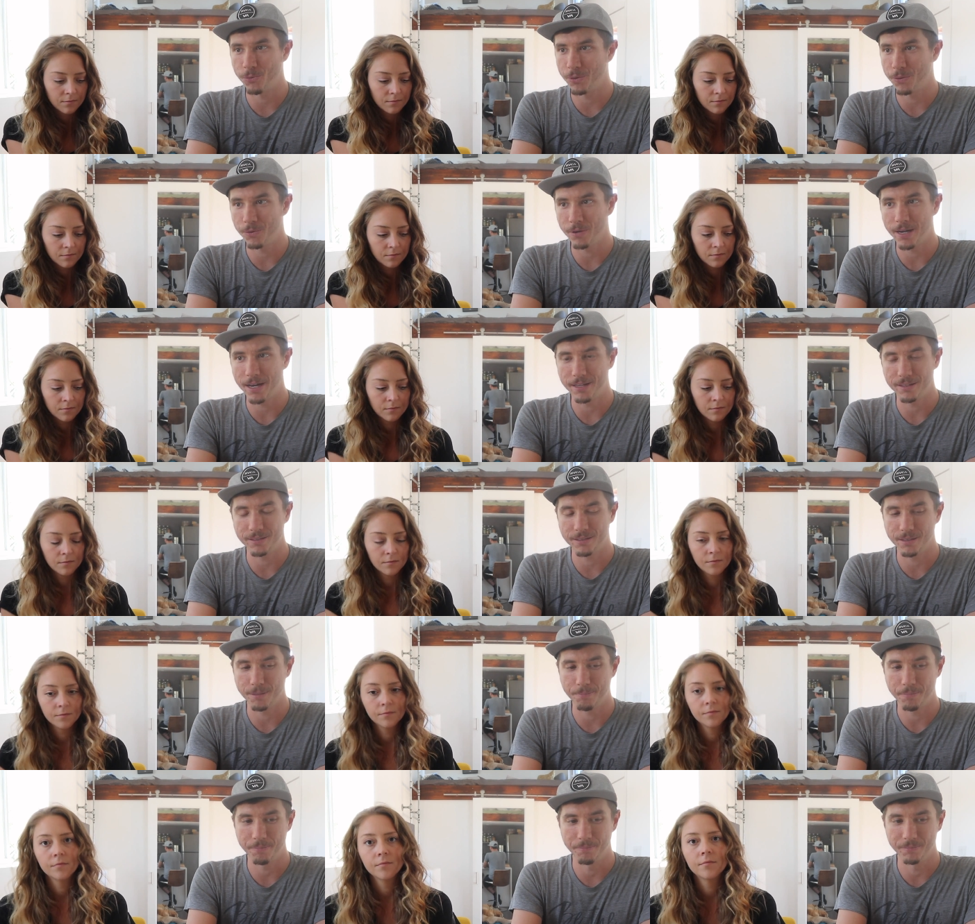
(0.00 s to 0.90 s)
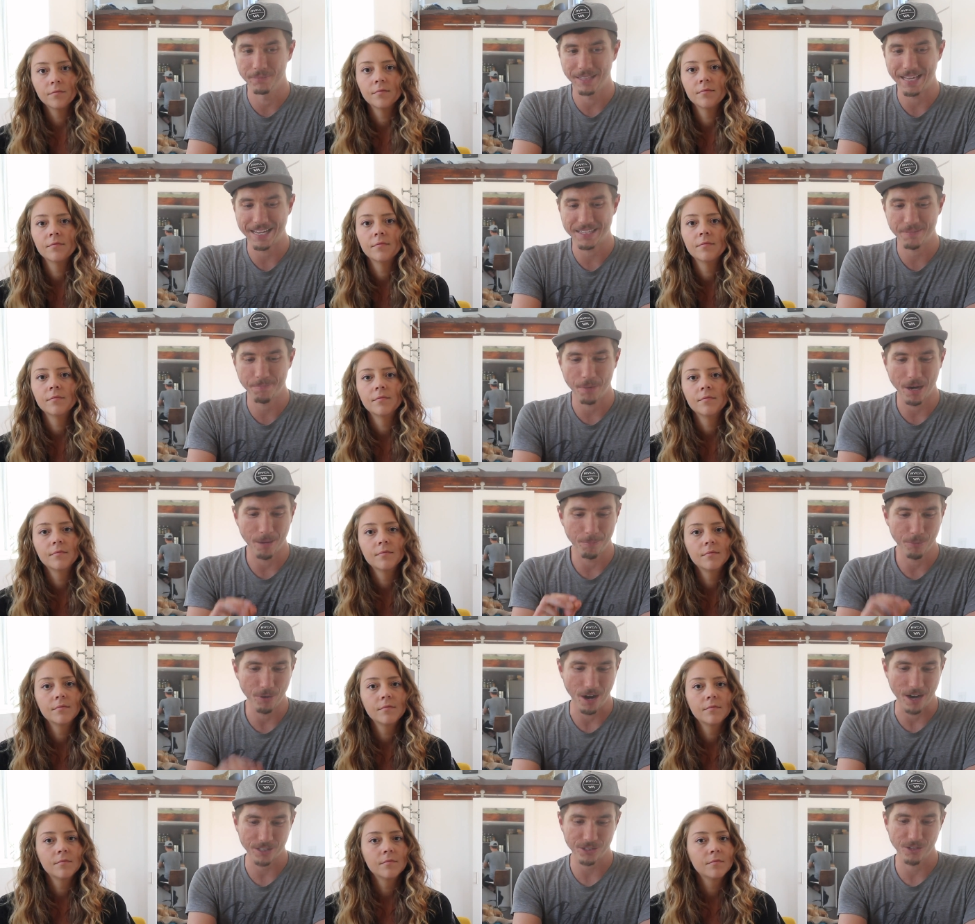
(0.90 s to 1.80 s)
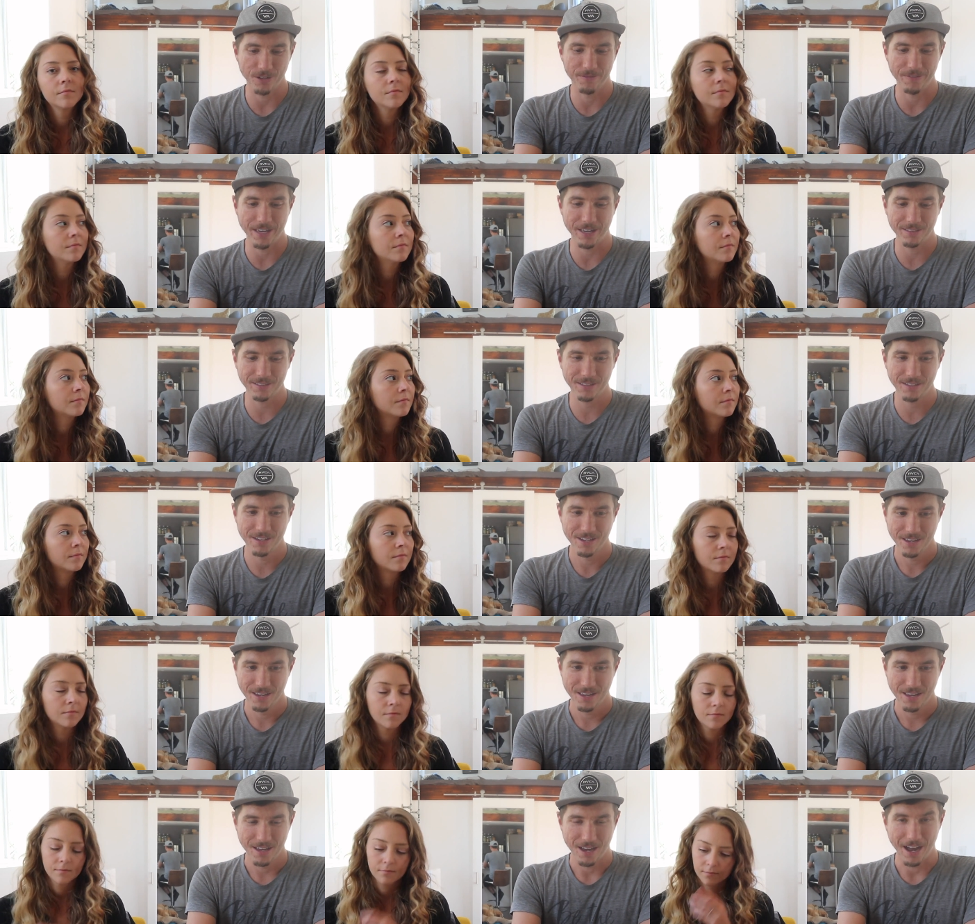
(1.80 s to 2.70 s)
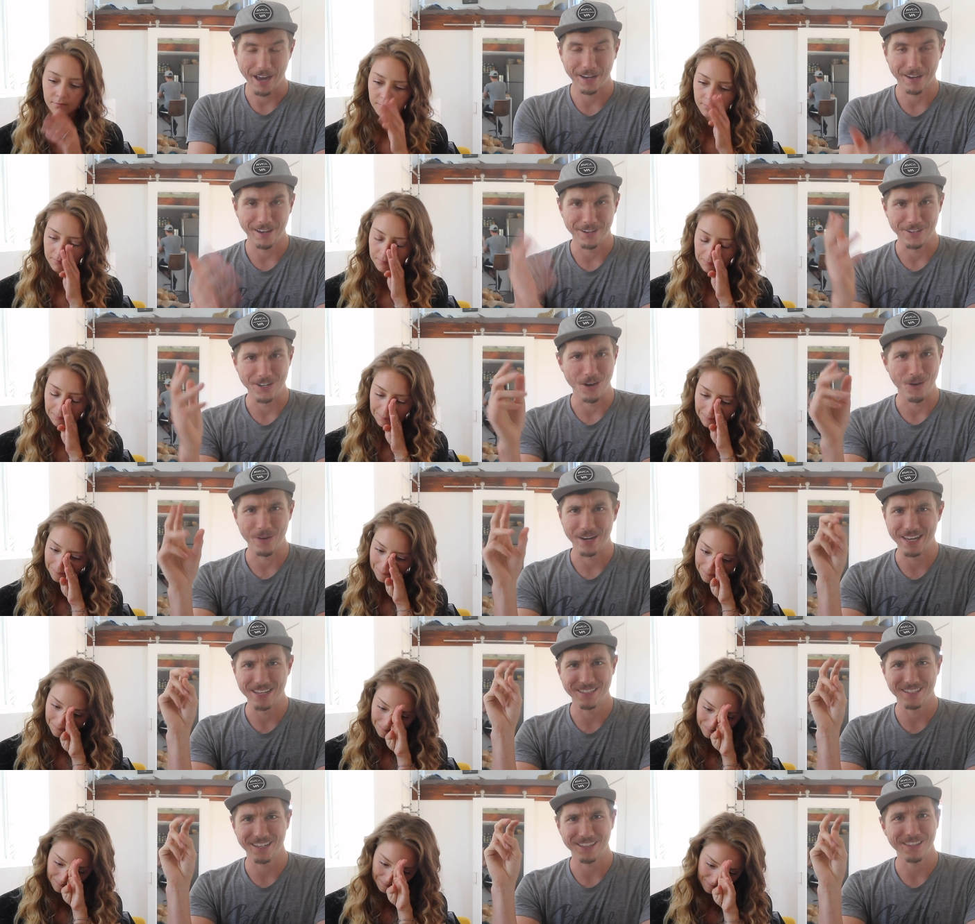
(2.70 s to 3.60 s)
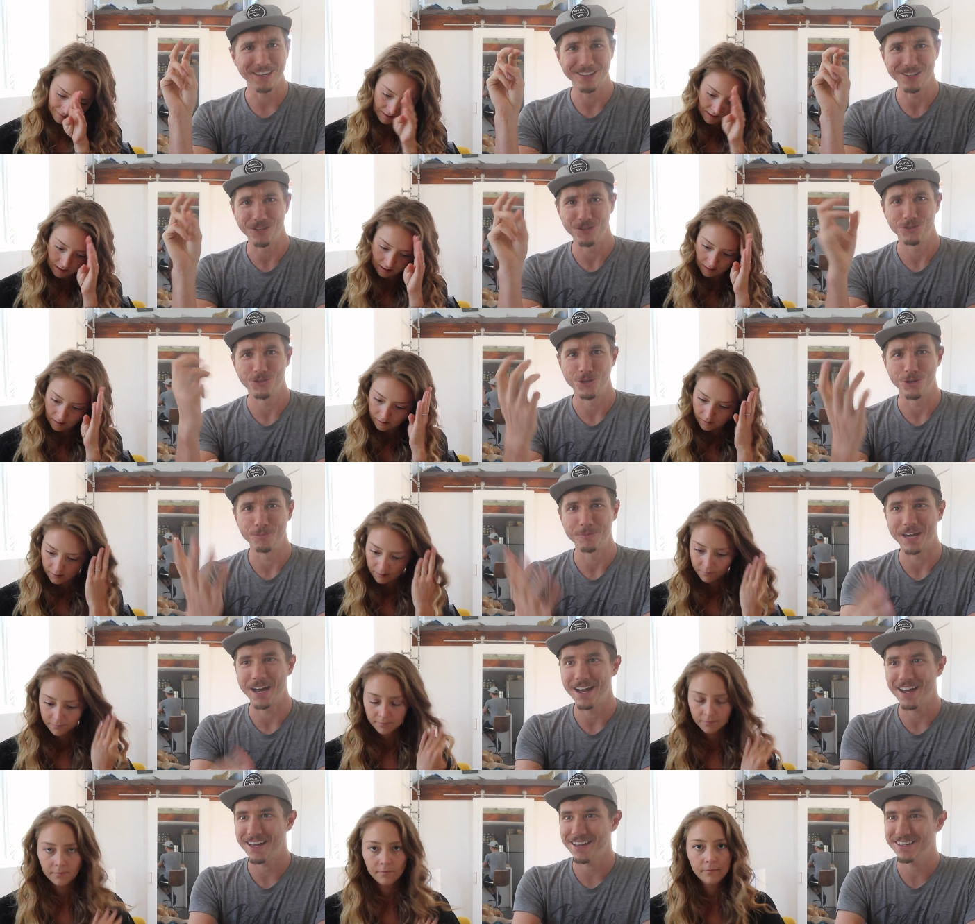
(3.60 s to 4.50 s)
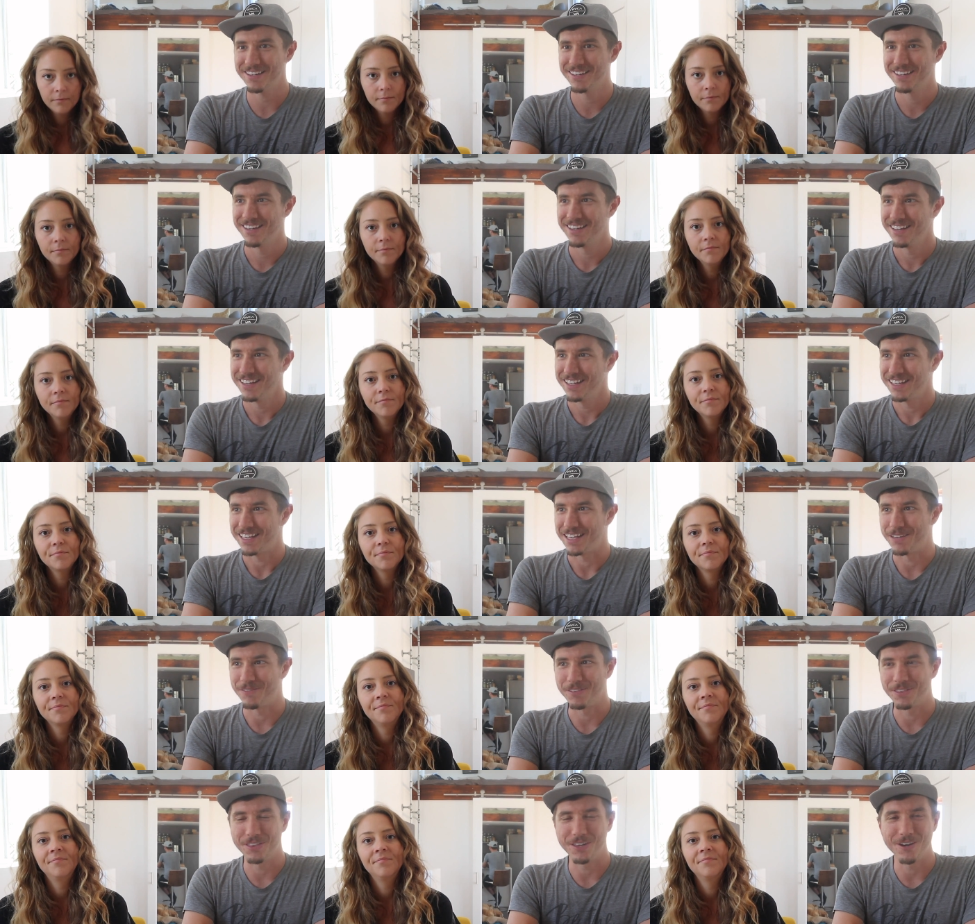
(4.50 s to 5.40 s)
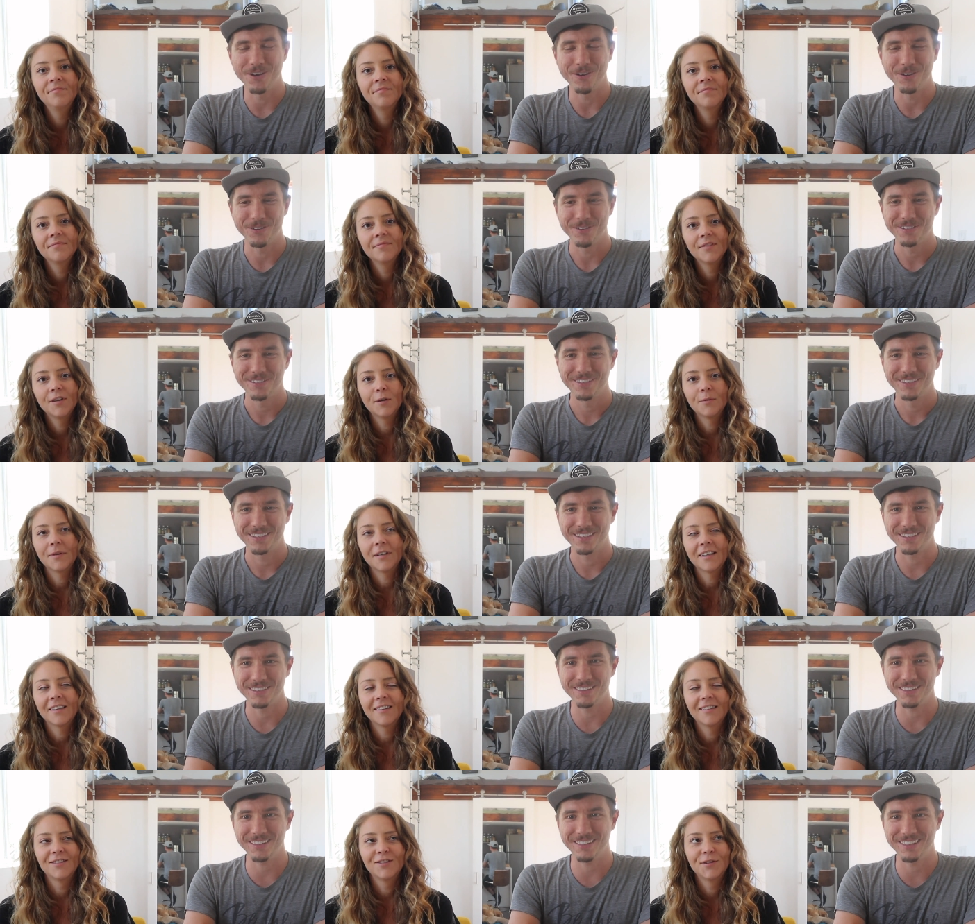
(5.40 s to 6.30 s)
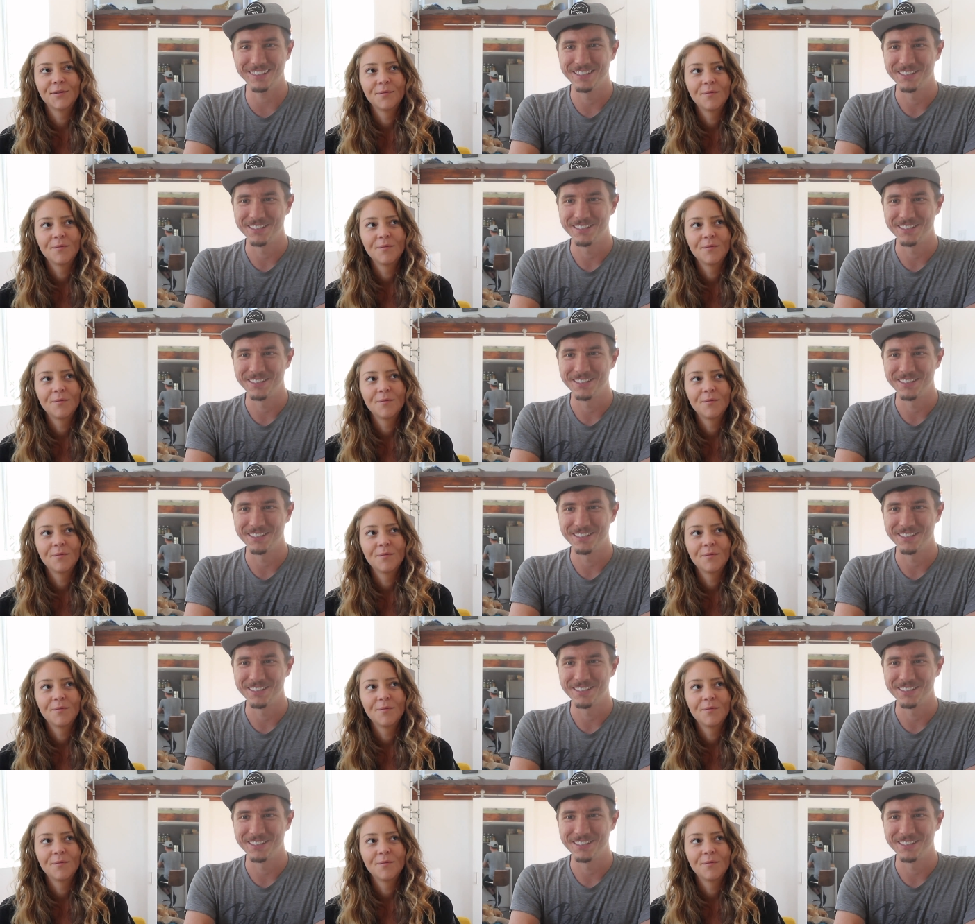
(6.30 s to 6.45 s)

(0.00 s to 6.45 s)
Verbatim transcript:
Speaker 1: when we were at the last Bob Proctor event, I got known as like the YouTube guy, even though
Speaker 2: oh my.